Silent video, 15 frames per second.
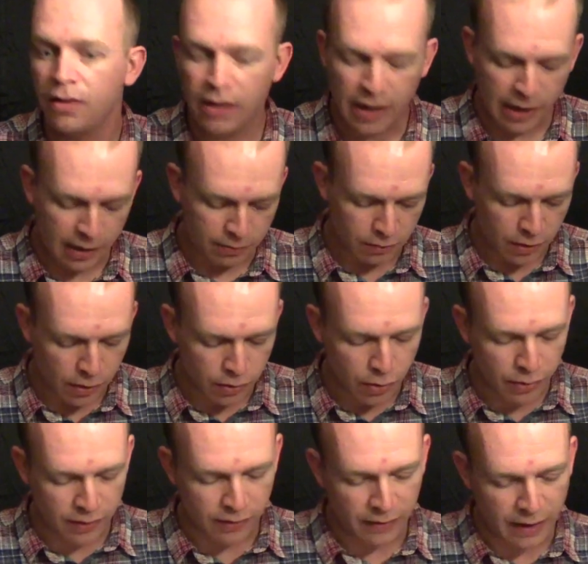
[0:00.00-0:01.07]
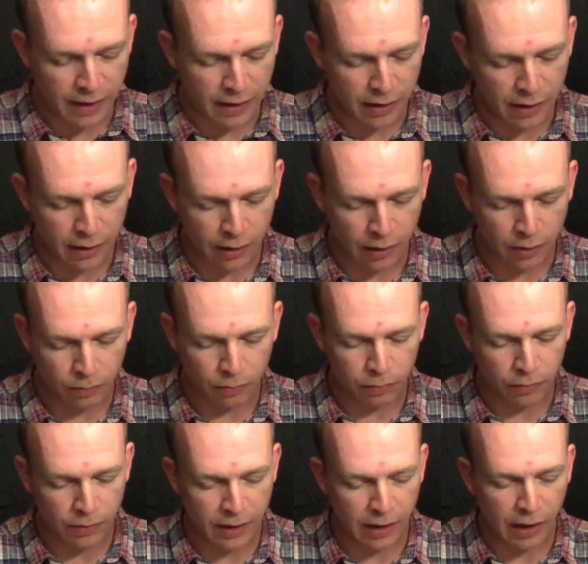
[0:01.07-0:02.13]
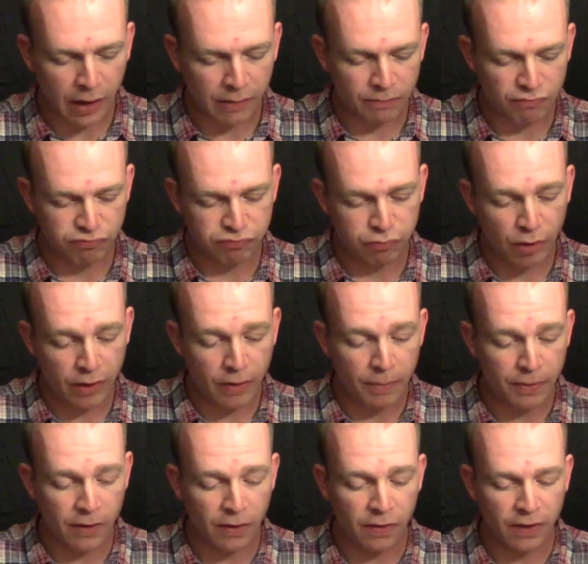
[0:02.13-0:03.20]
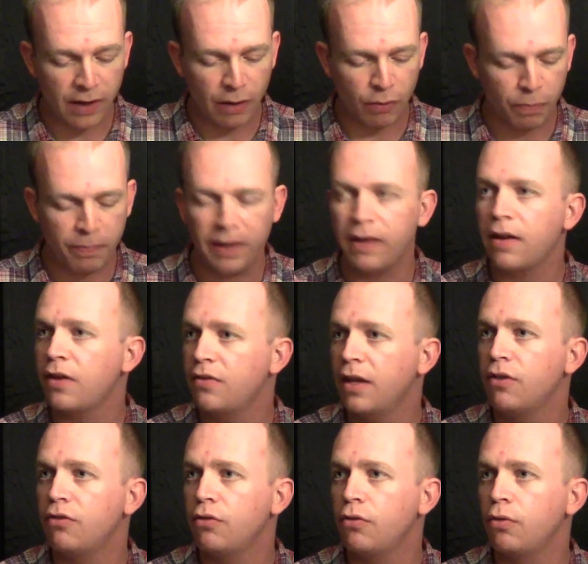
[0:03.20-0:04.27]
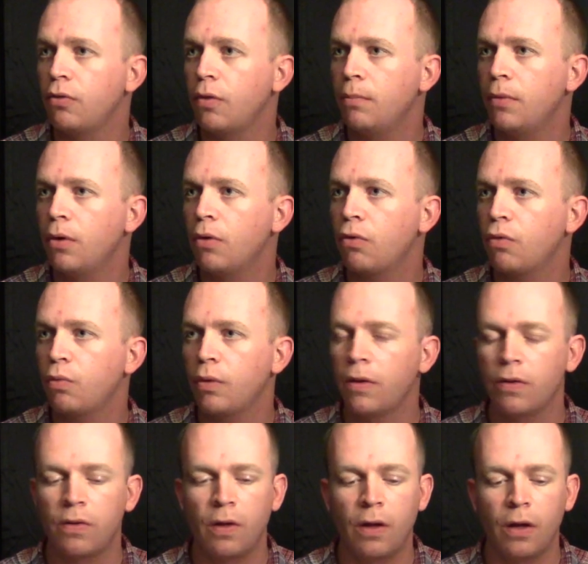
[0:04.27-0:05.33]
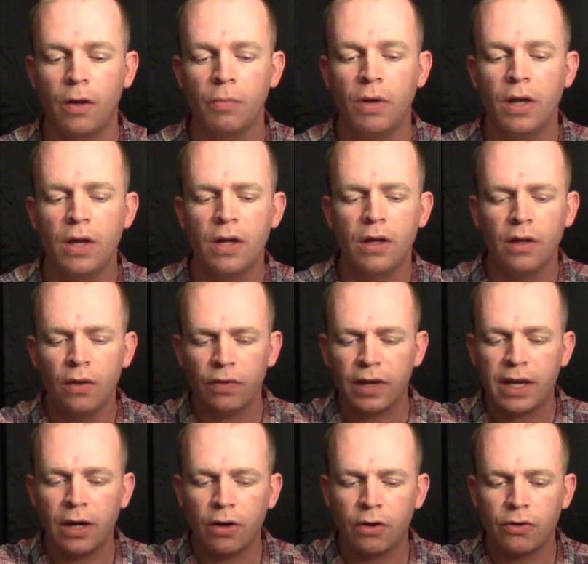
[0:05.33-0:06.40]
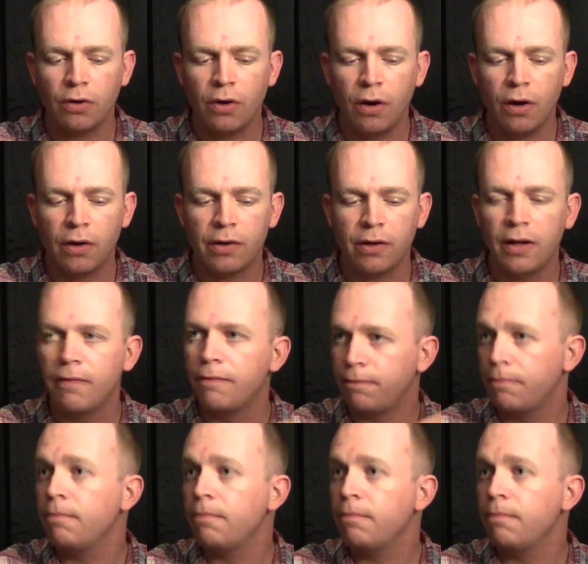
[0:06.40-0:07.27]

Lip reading: Yeah, I'll go into that. One of the biggest thing I was paying attention to the most was the character arc of